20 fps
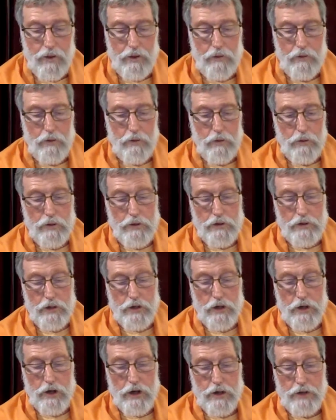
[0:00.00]
We won't
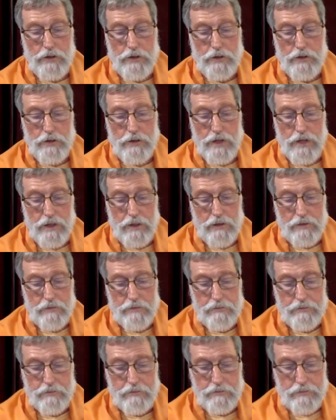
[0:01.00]
shirk our duty.
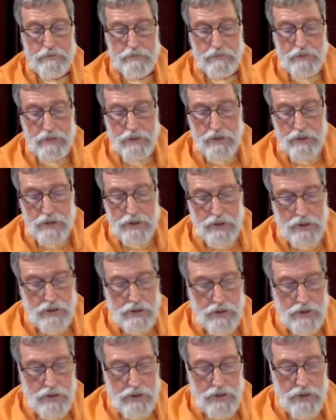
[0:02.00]

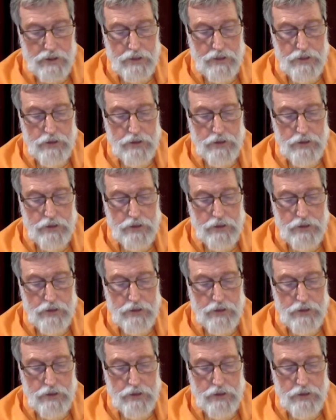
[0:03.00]
And